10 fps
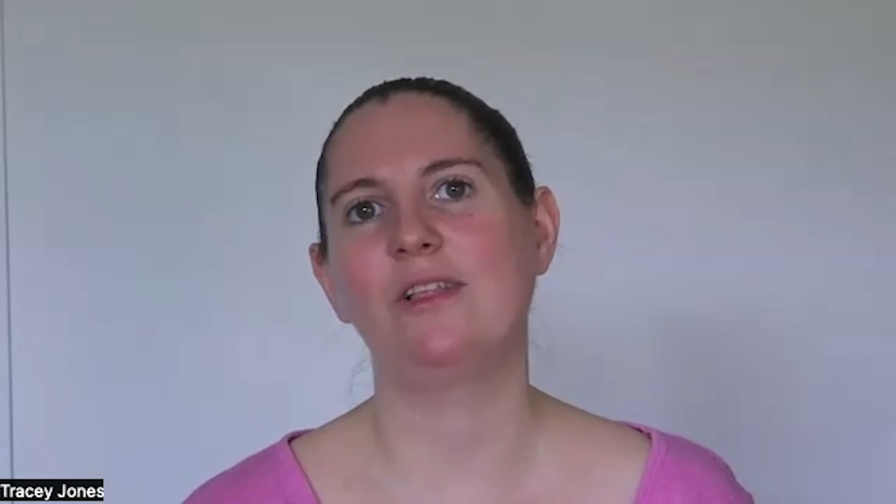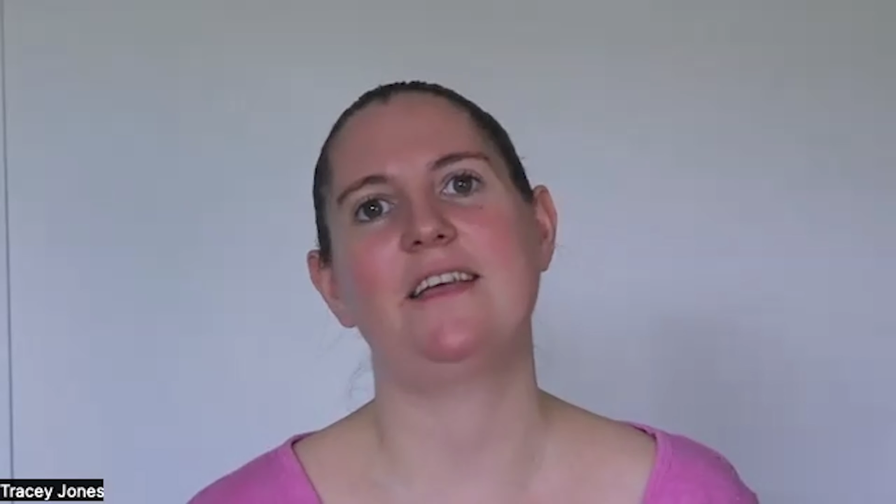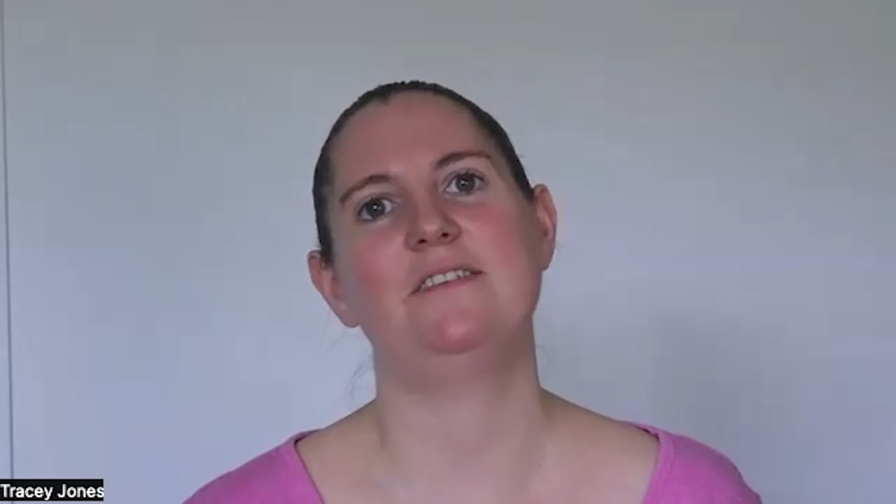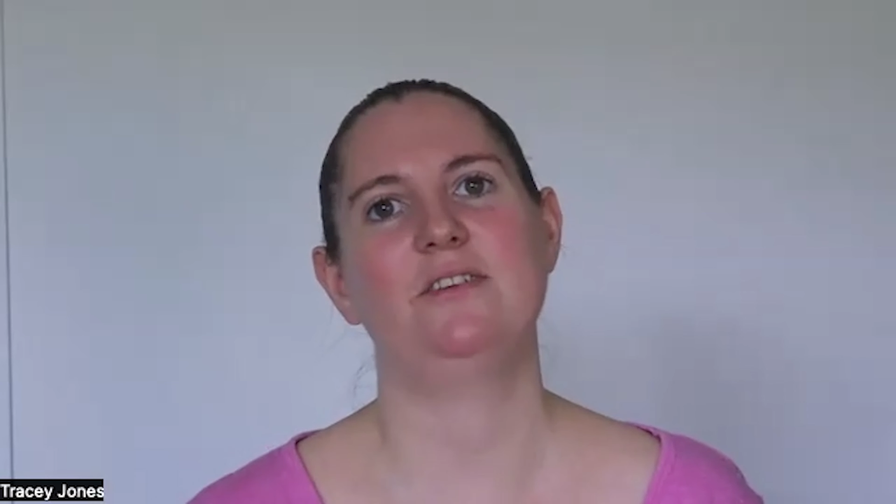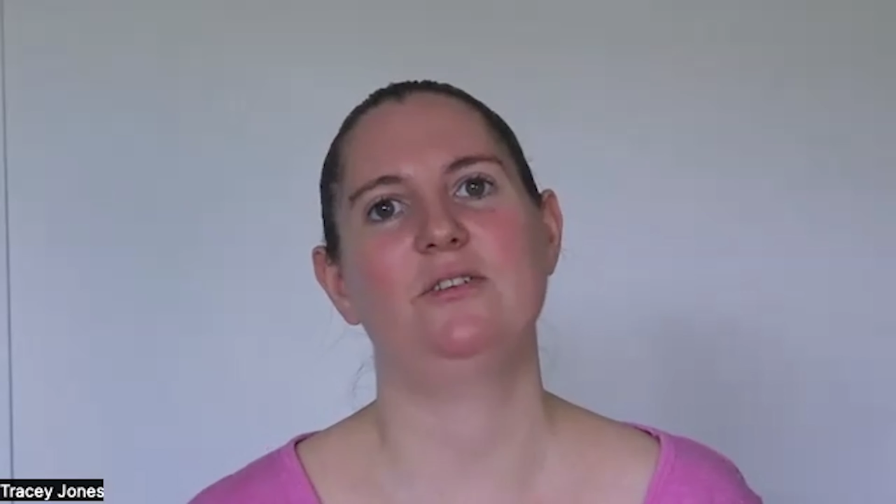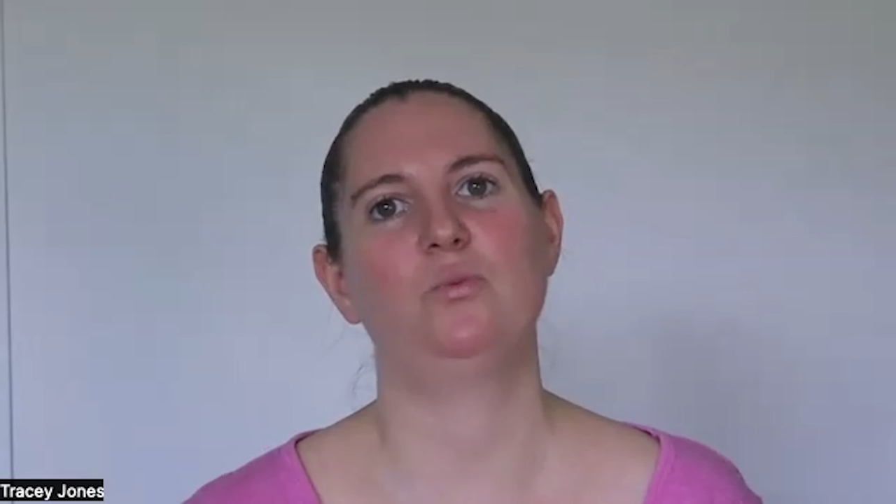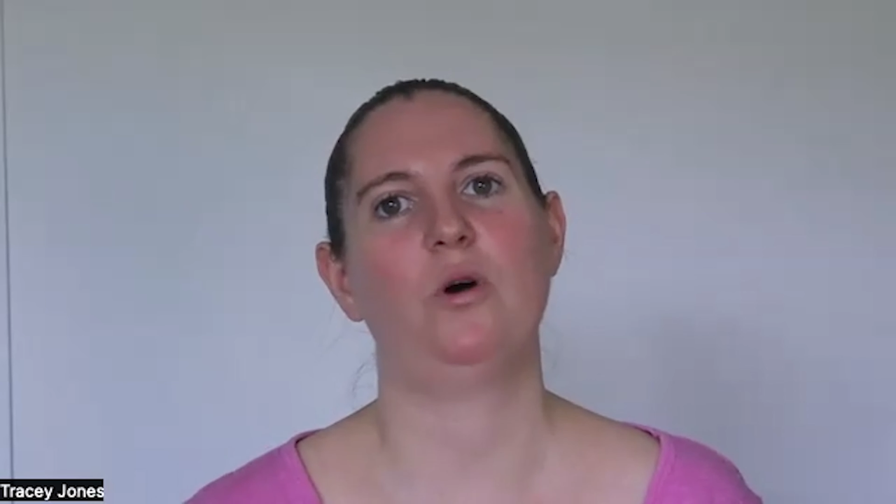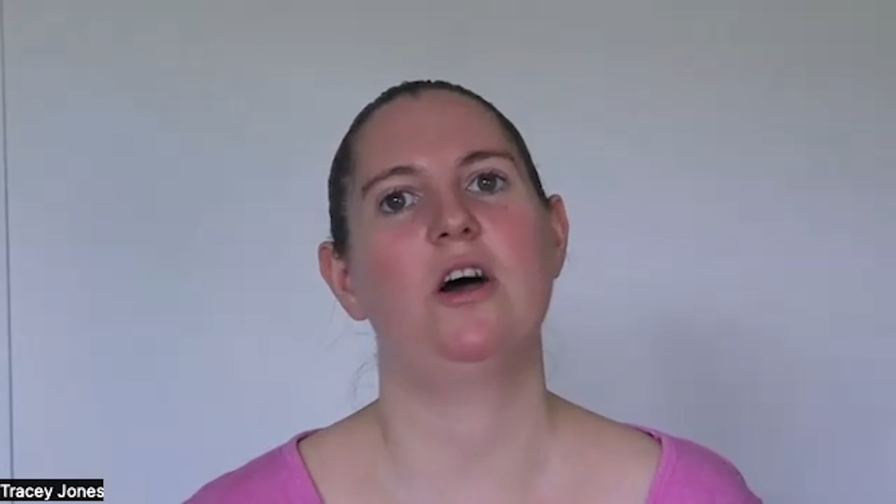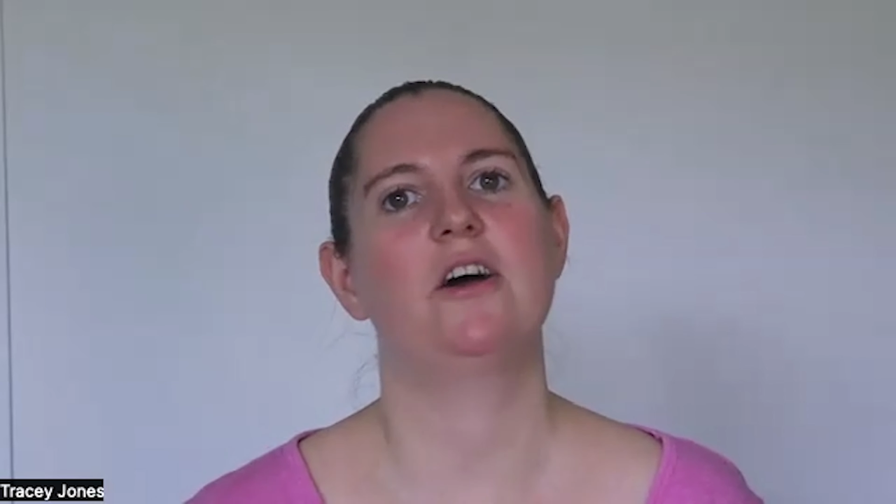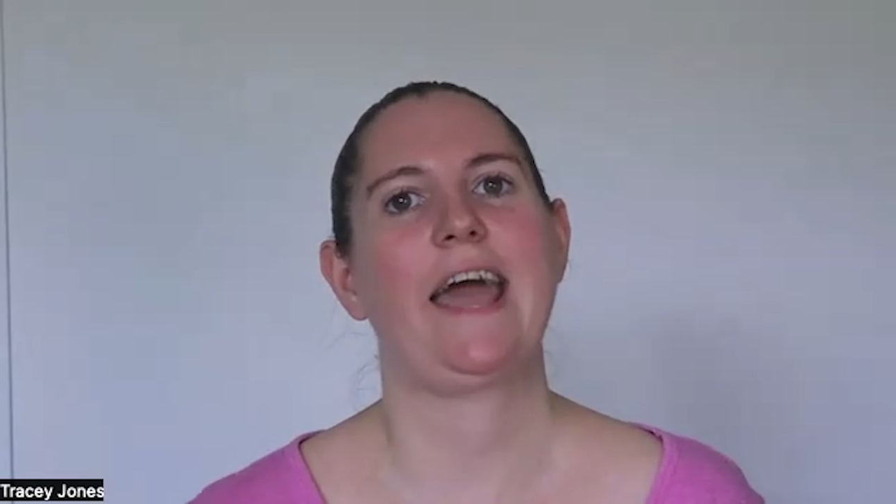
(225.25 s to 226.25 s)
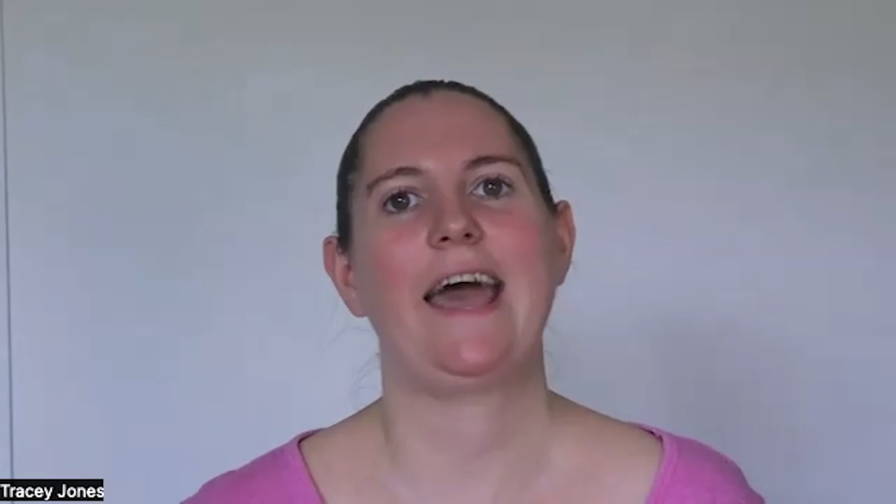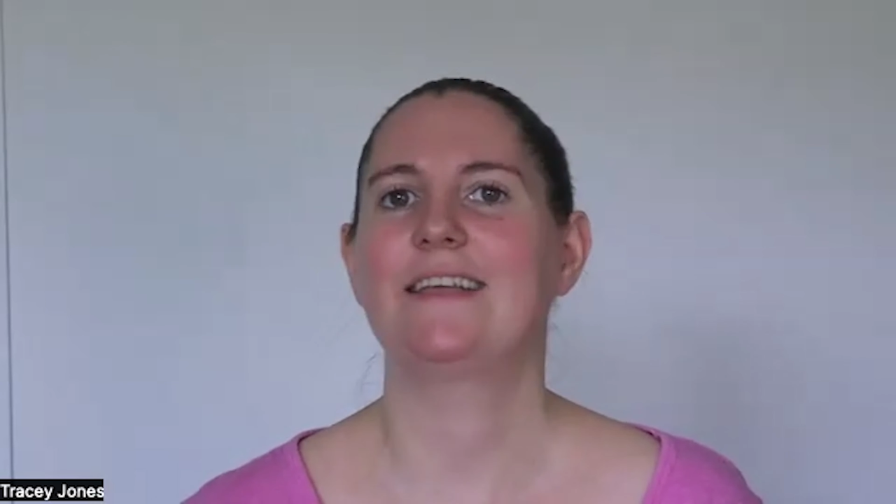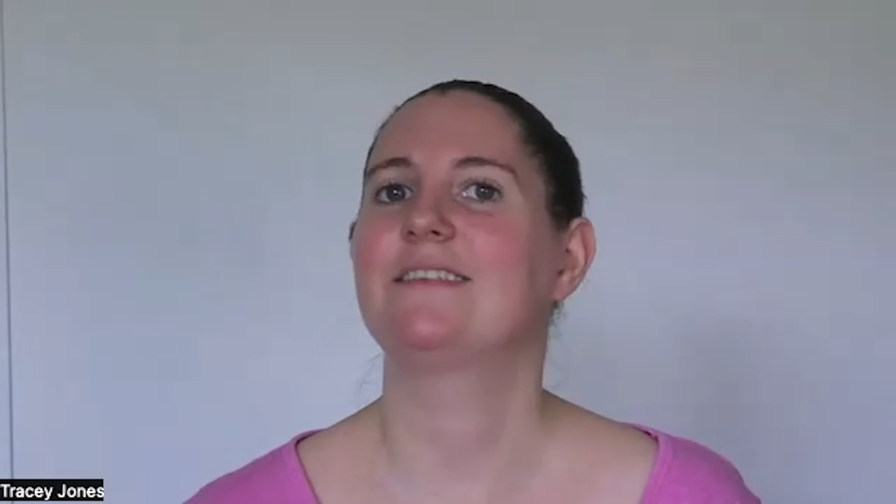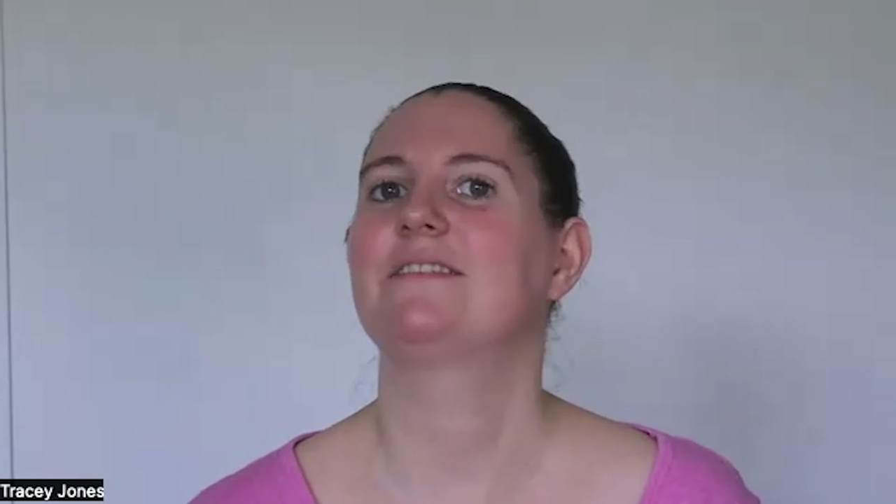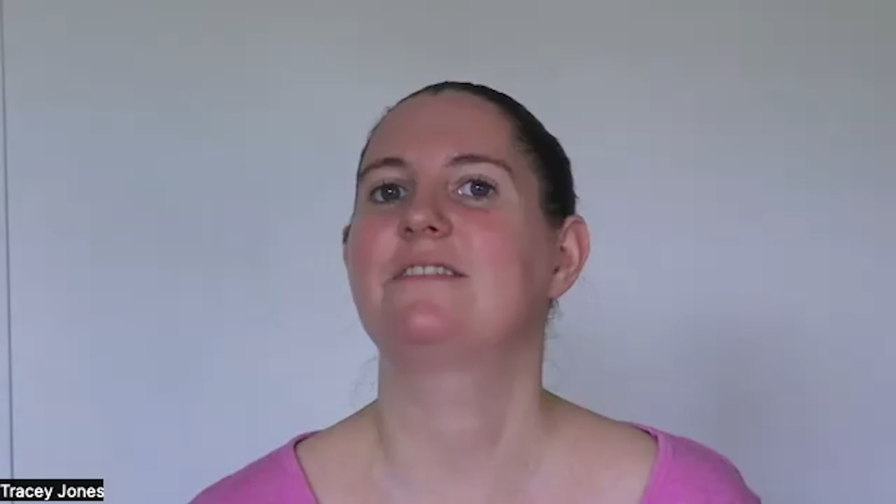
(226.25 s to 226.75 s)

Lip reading: lenses work and